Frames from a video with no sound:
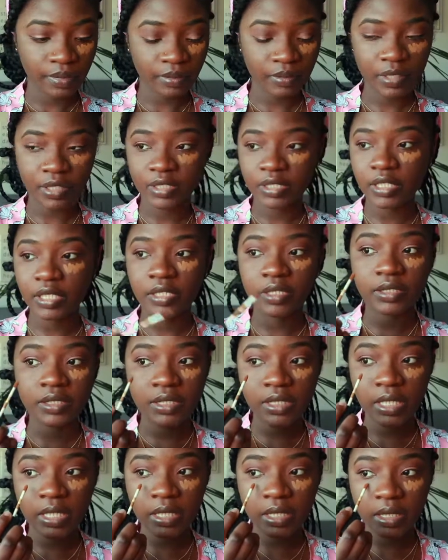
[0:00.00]
and the other
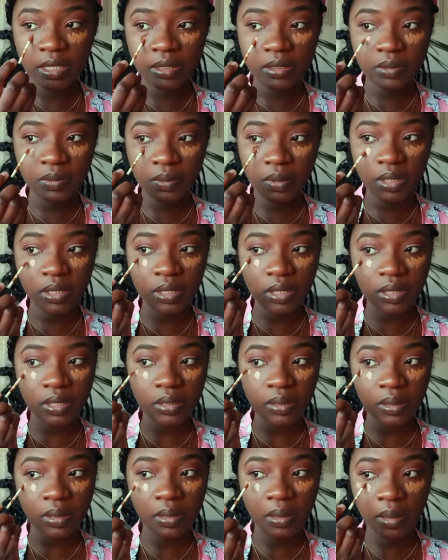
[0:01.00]
side as
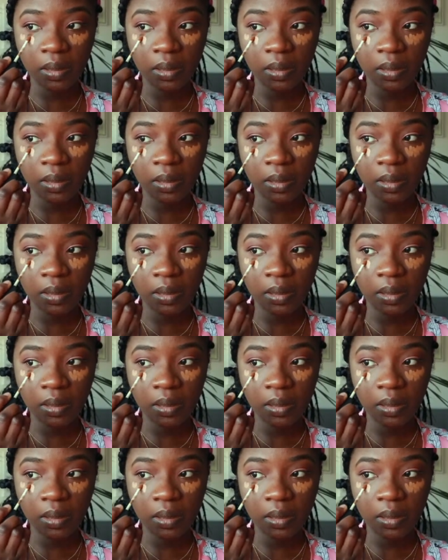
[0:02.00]
well,